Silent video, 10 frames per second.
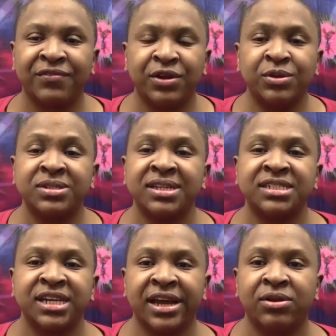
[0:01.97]
If you're new to this
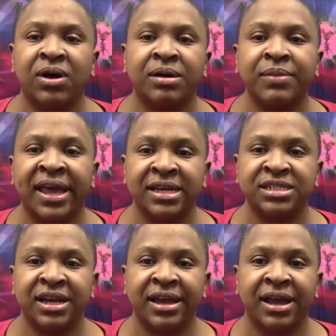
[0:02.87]
channel, I'm
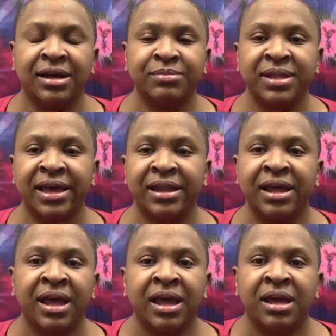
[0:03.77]
AJ. I'm that
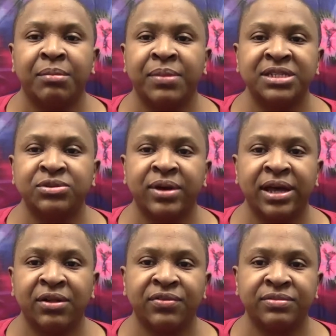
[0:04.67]
mental
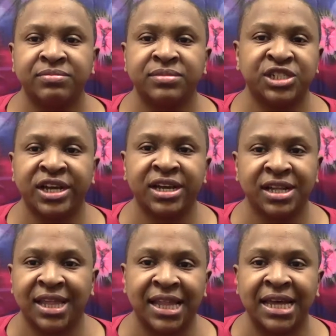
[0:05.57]
health chick
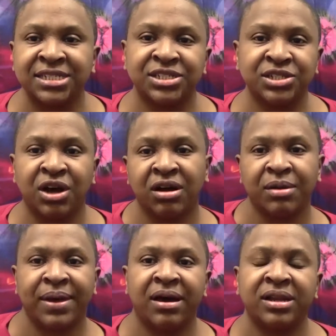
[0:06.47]
that likes to talk
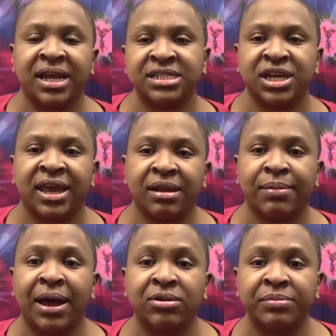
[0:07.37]
about and educate
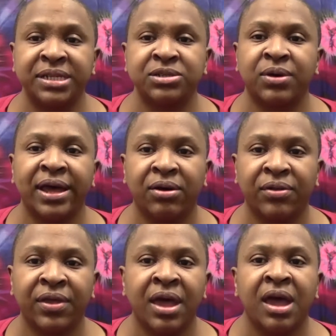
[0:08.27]
about mental
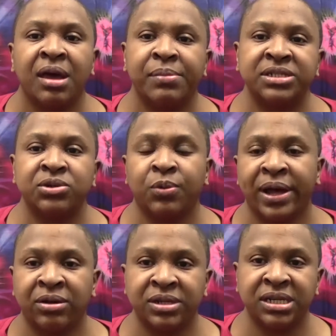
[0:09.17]
health, mental
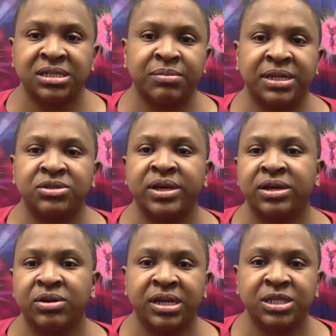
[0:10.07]
wellness, mental
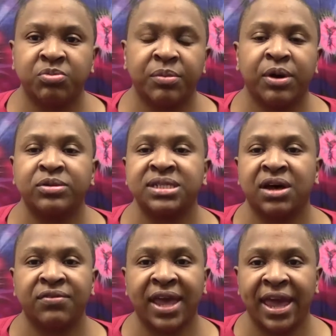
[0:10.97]
illness, promote
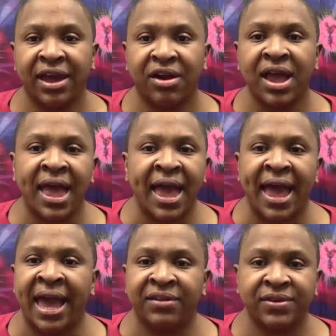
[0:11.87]
self-care,
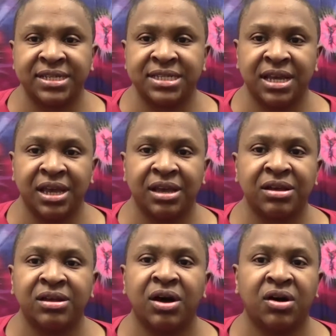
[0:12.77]
advocacy,
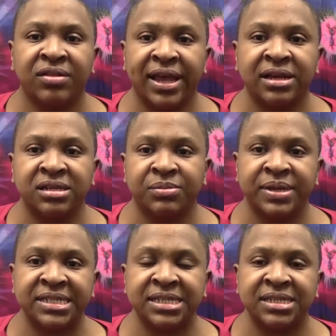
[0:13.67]
all that good
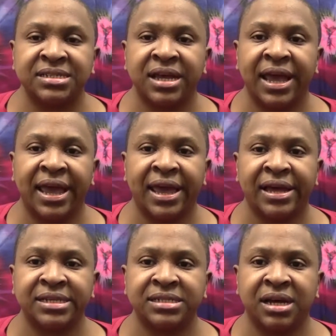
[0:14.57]
business.
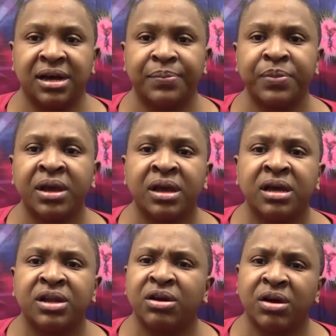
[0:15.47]
And
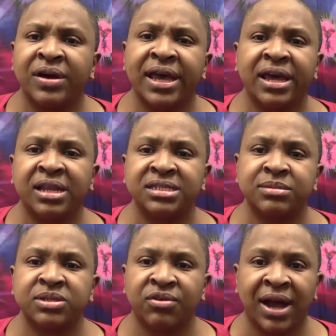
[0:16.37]
go ahead and
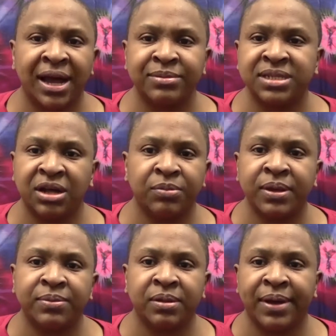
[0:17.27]
subscribe, tell
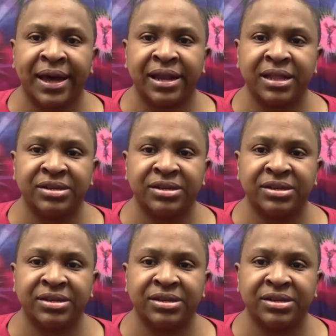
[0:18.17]
people about it.